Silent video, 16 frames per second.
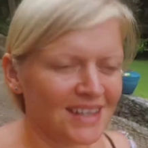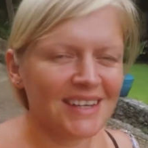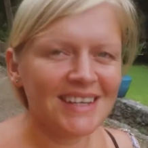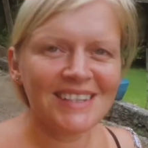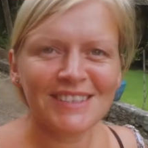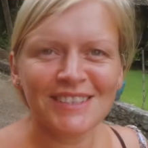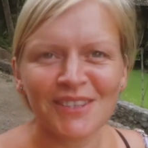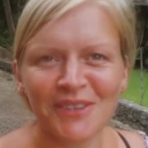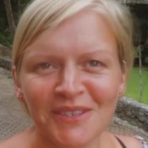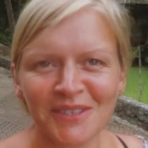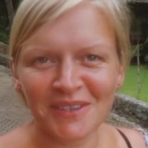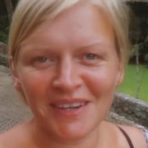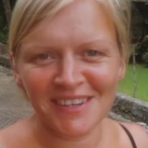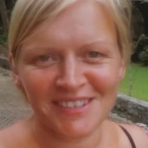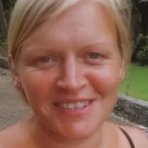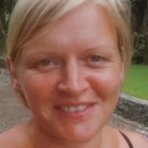It is so
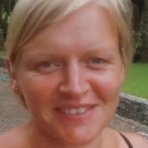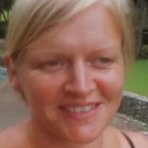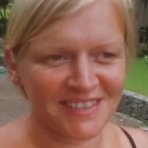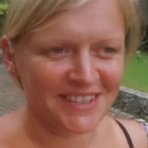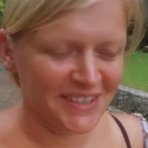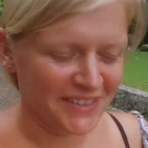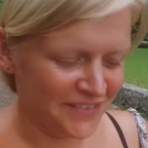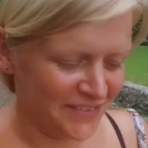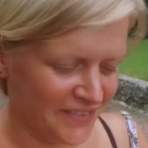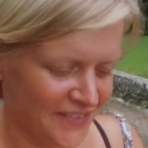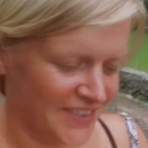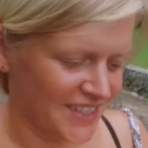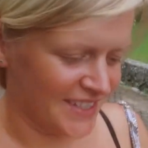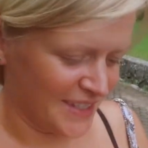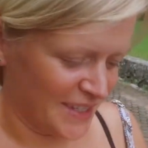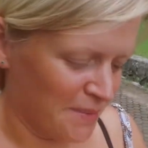nice to receive
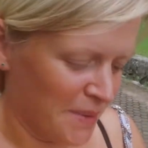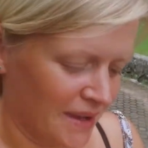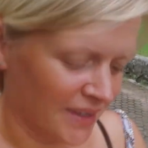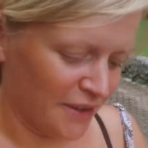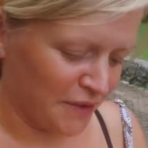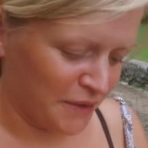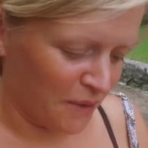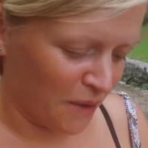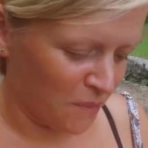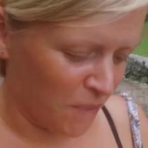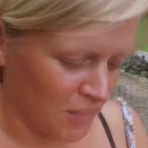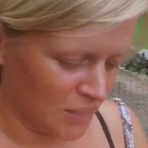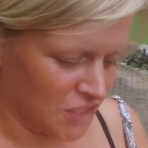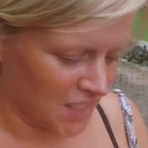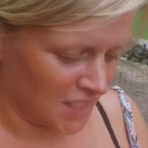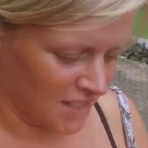this email. If you are
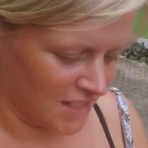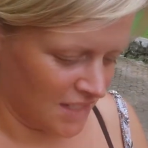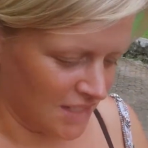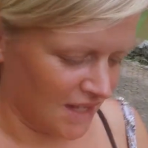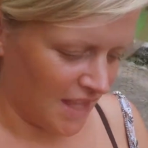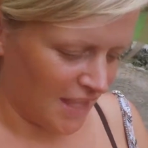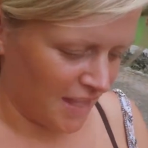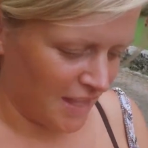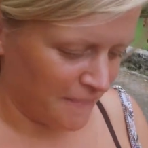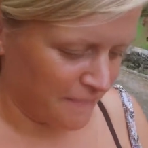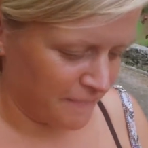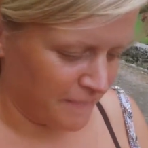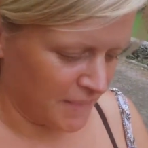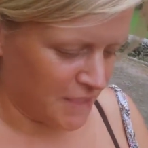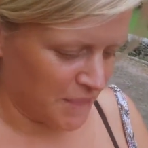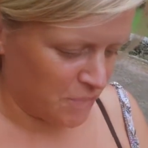watching,
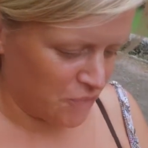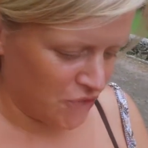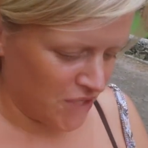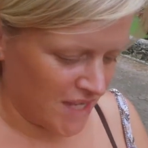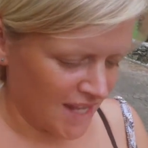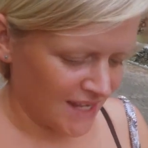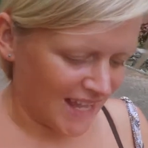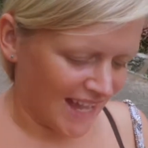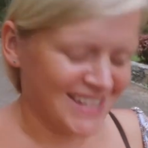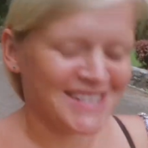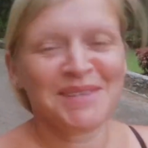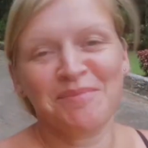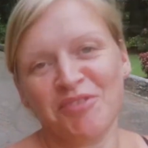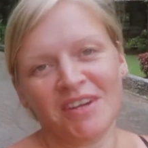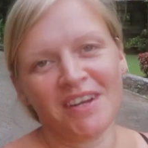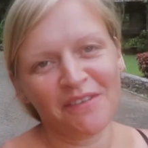Sabrina,
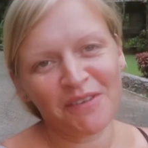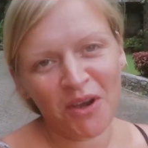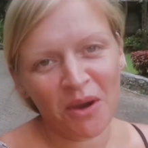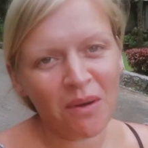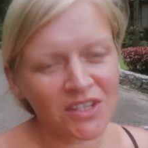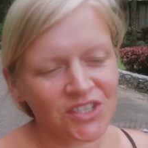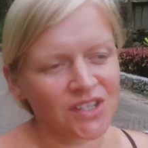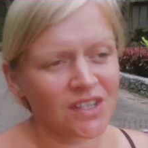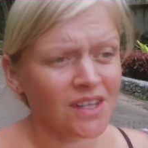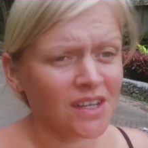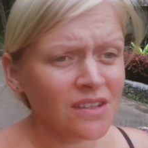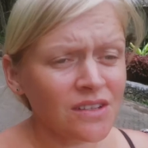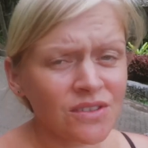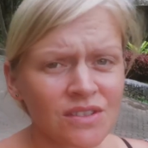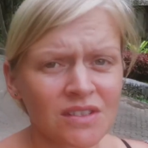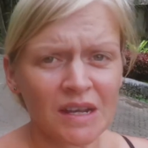if you are watching,
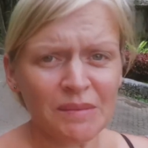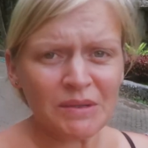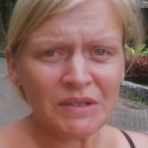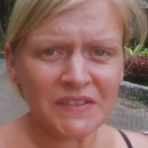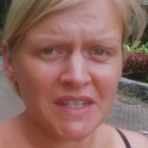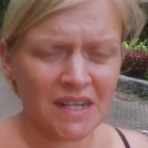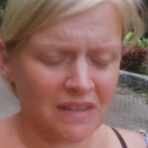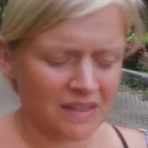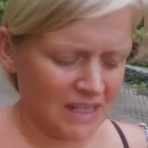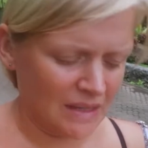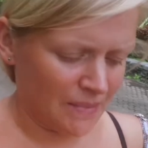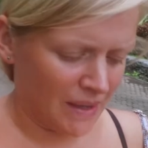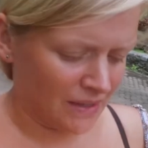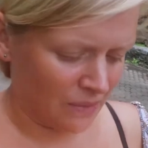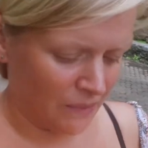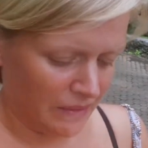thank you so much for sending the
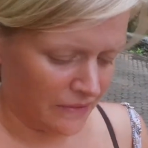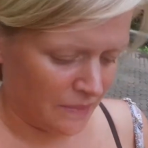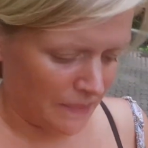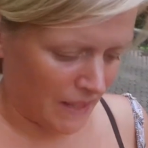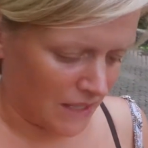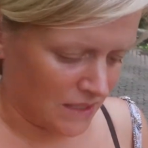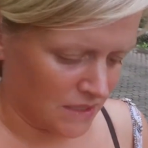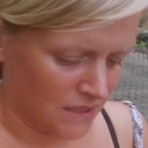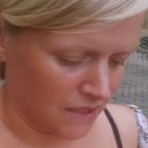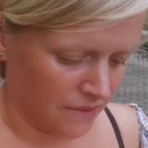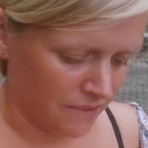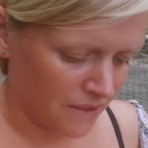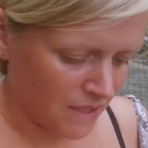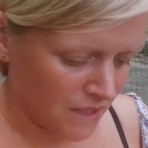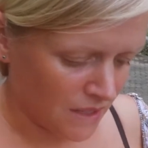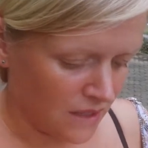email. I will reply to you.
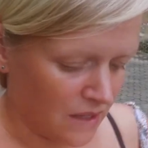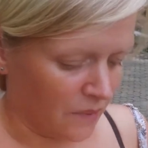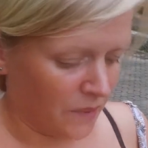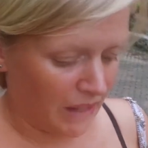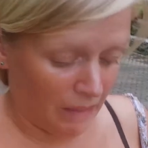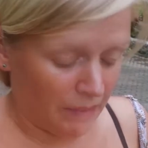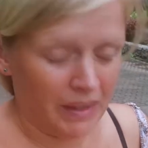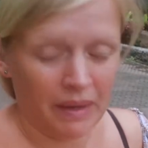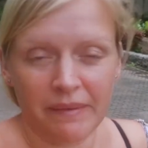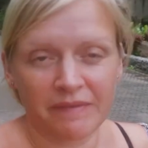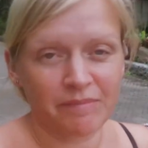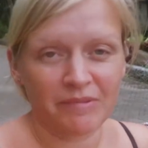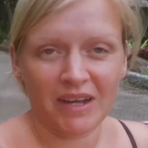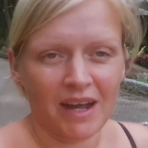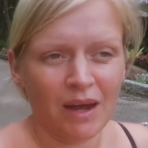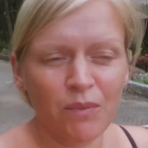I will
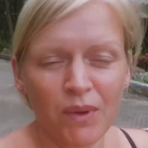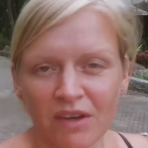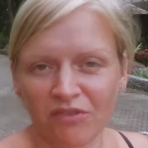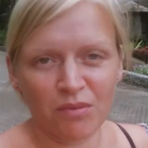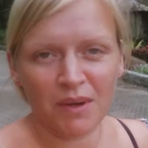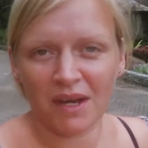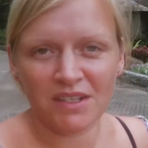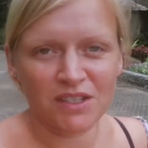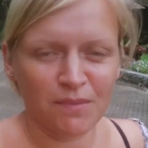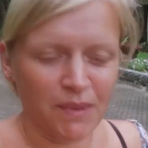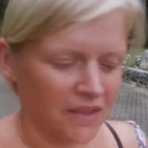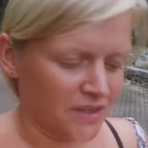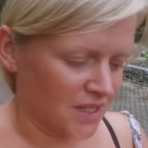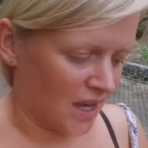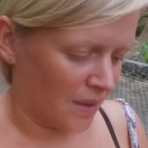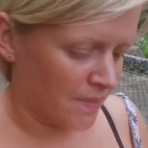have replied to you
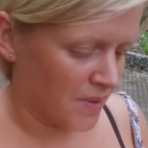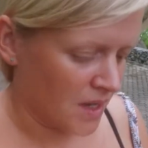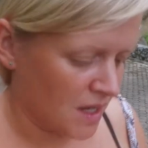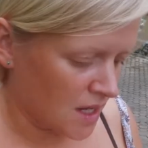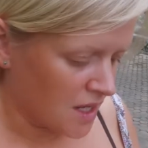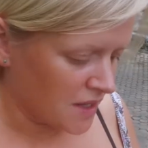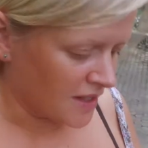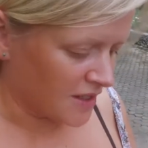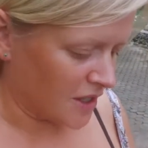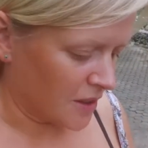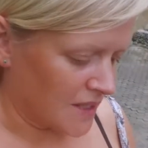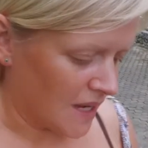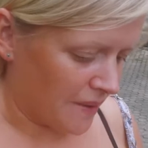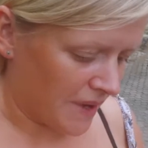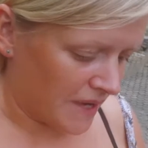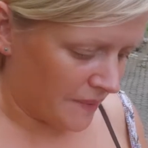by the time this
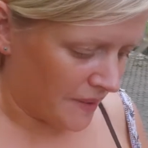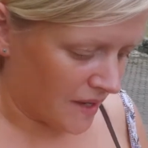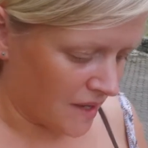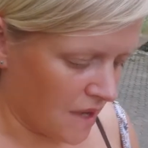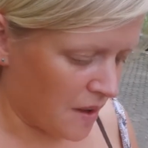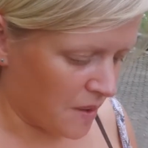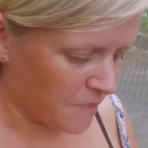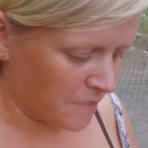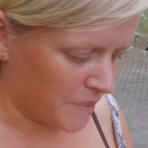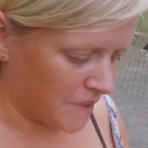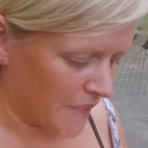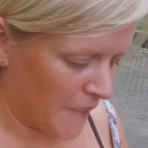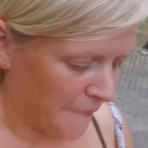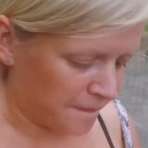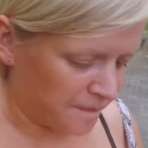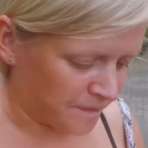goes out anyway. But
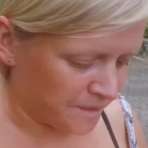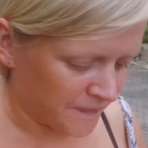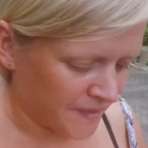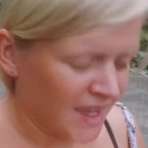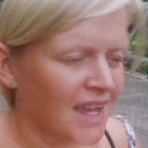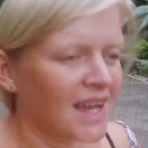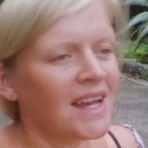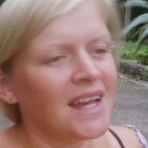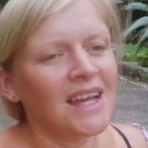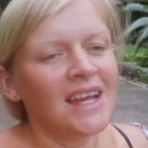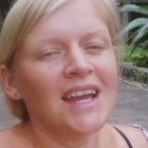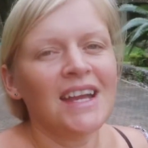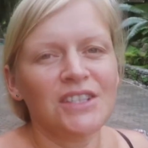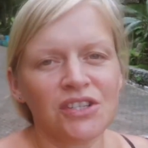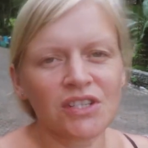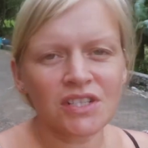
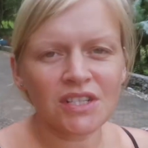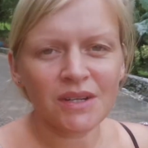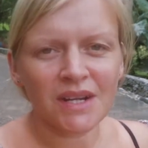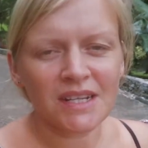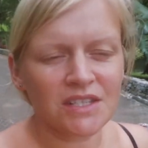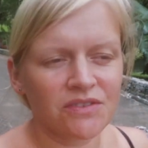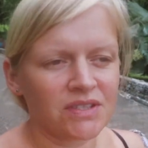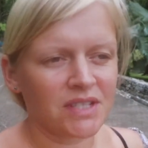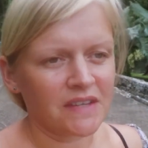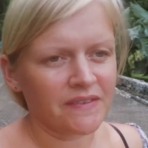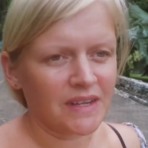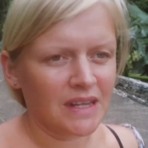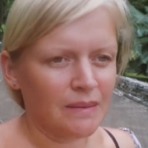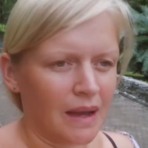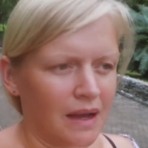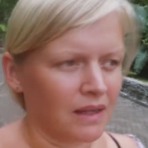it's just so nice to receive
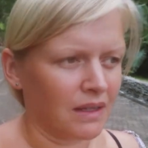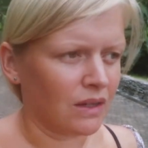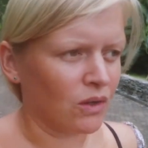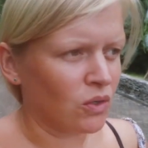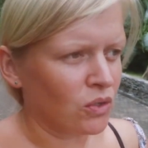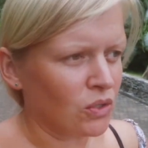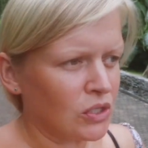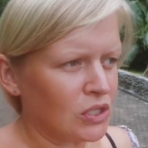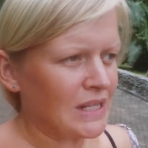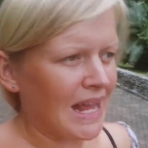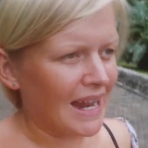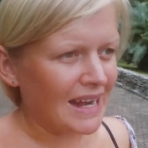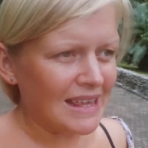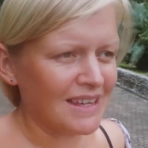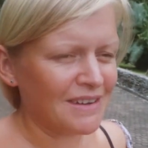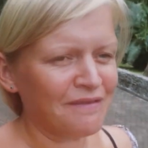an email or
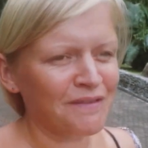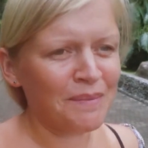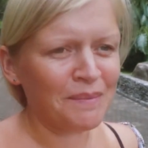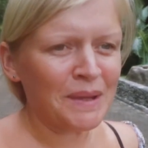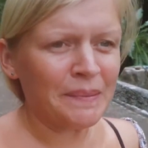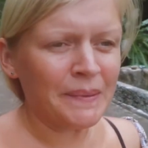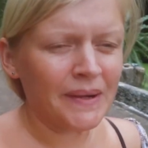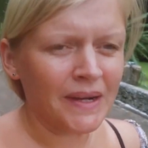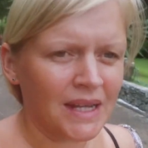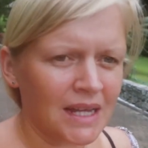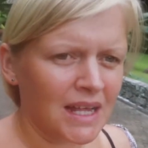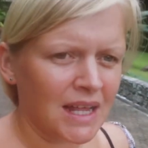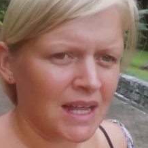anything from people